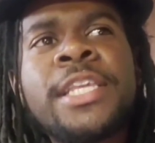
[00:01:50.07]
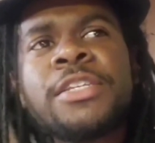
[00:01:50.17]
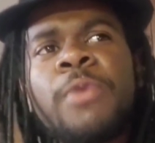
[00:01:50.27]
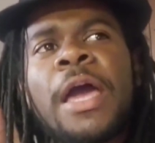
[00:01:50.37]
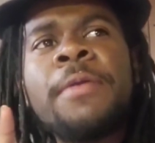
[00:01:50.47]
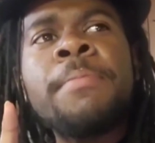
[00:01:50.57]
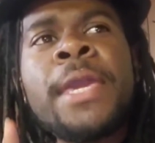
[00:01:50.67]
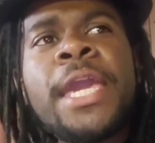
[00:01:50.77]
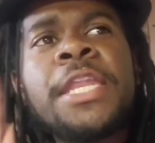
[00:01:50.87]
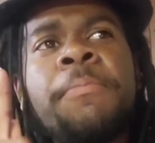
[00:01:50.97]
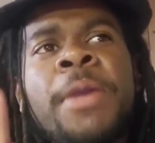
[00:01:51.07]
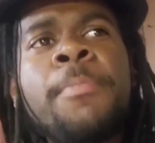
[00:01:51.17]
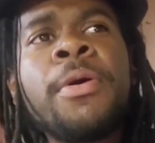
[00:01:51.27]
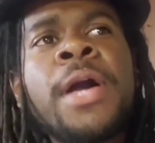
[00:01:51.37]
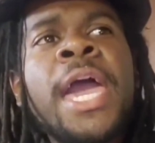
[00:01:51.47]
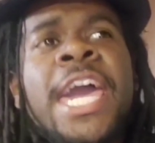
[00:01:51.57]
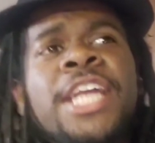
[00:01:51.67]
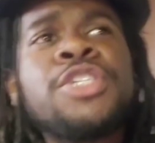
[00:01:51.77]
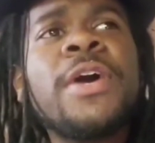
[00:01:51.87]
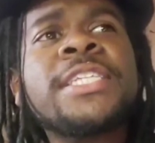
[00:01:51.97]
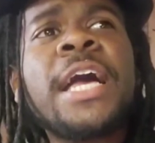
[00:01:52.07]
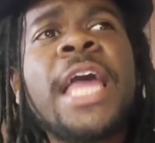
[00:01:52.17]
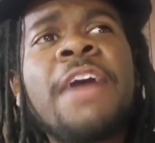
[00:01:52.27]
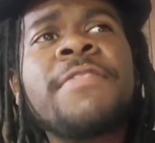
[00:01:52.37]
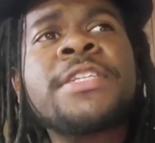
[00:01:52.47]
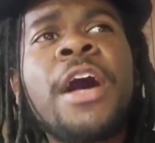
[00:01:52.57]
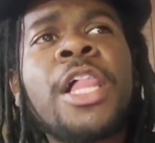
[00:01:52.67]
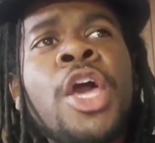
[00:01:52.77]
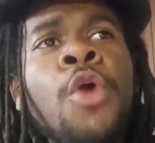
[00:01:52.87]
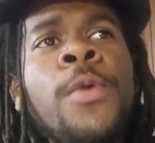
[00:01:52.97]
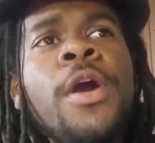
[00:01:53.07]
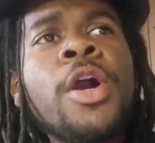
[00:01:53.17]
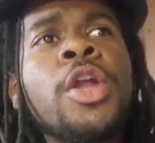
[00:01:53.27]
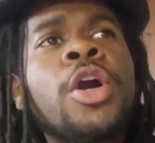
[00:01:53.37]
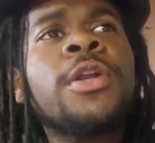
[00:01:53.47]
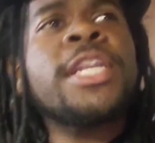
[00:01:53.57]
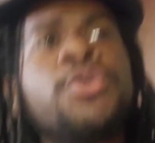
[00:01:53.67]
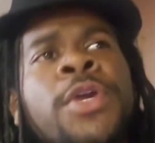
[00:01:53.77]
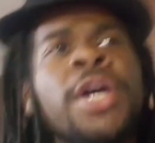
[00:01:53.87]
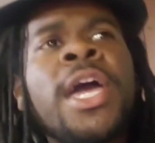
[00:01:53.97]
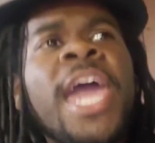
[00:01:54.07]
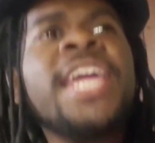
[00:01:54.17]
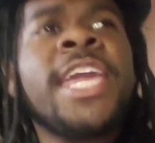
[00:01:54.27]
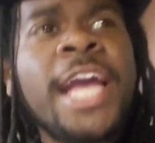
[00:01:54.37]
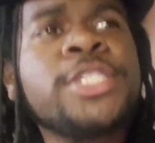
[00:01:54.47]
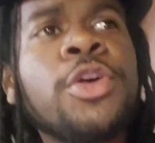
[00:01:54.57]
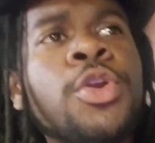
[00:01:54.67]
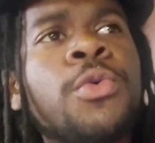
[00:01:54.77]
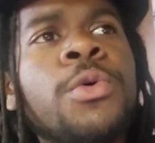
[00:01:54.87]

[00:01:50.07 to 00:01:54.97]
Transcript: This is why me and the people hate you as our avatar. We are gonna go to Twitter and cancel you.